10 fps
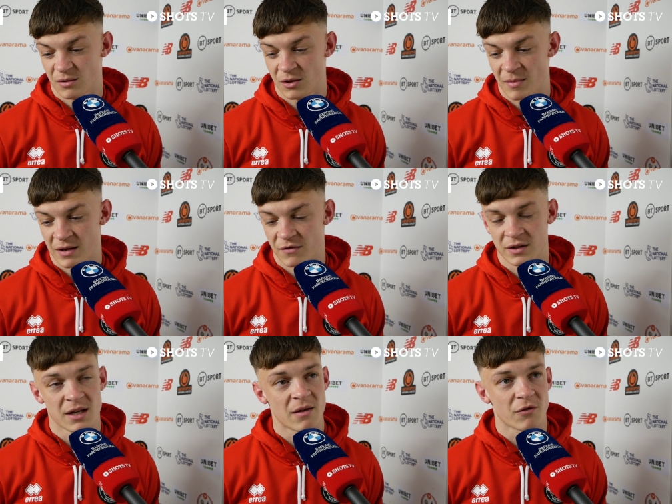the main thing
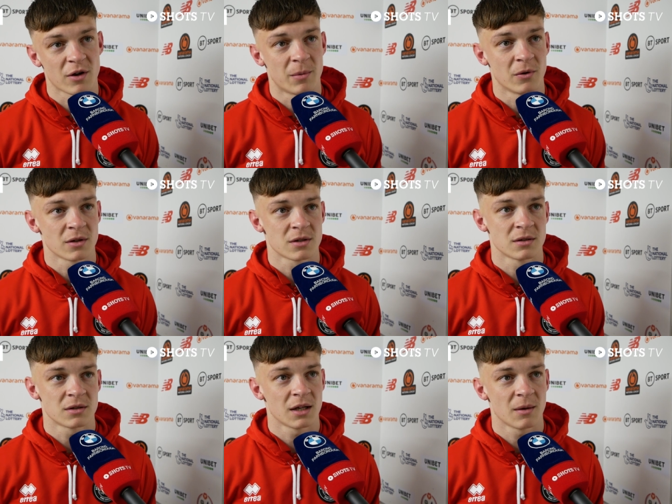is getting three points,
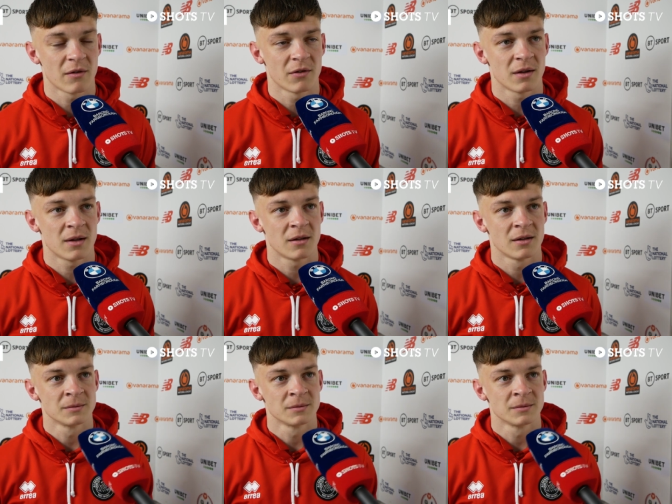and today we haven't done that.